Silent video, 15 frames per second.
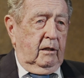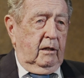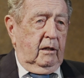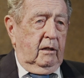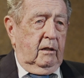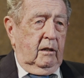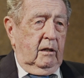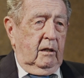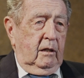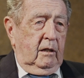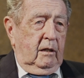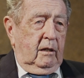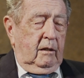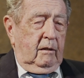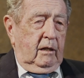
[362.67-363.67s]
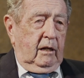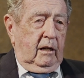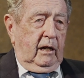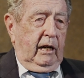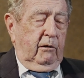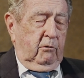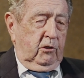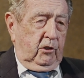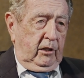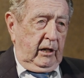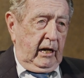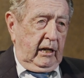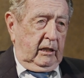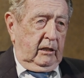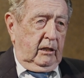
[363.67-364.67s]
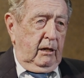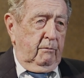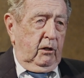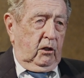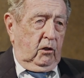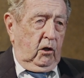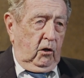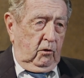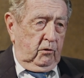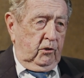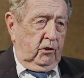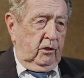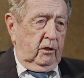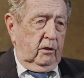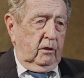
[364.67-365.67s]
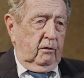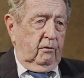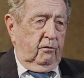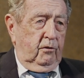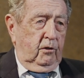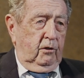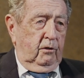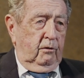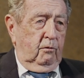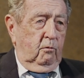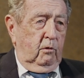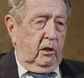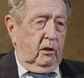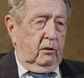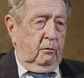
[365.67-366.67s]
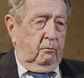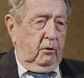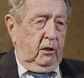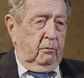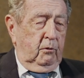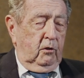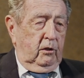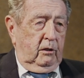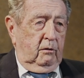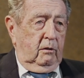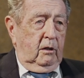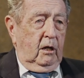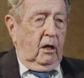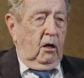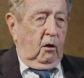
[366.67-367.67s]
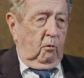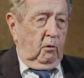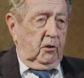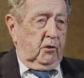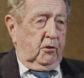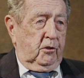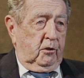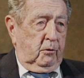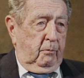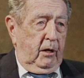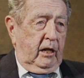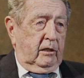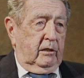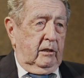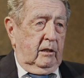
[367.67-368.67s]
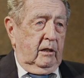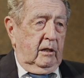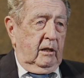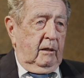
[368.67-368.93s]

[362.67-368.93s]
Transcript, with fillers: uh, and I was an academic coach for one of the people that was suspected.